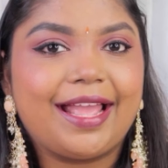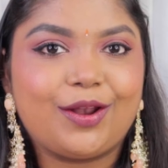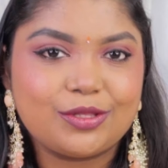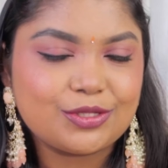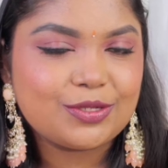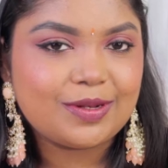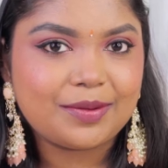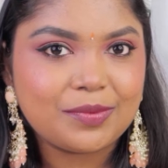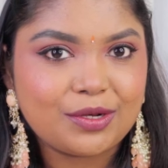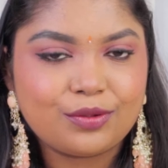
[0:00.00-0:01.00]
and also do
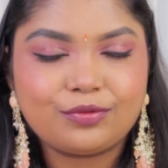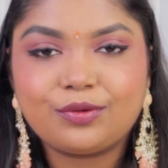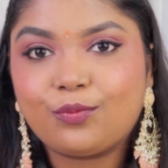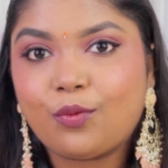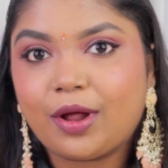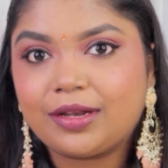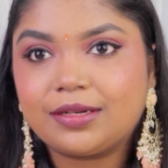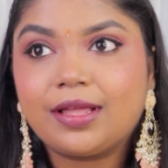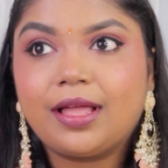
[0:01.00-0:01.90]
let me know if you want